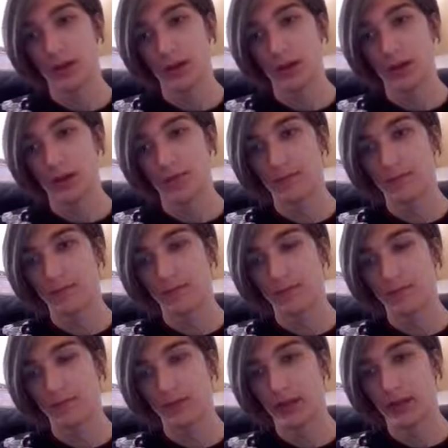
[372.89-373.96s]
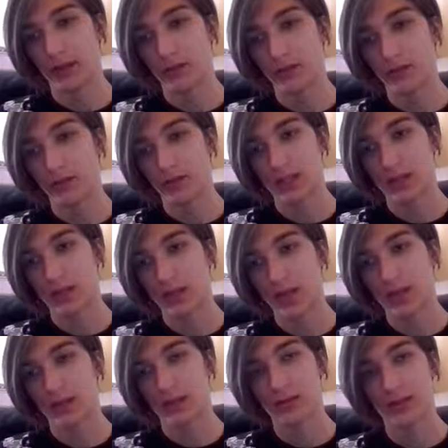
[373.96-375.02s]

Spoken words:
But it's okay.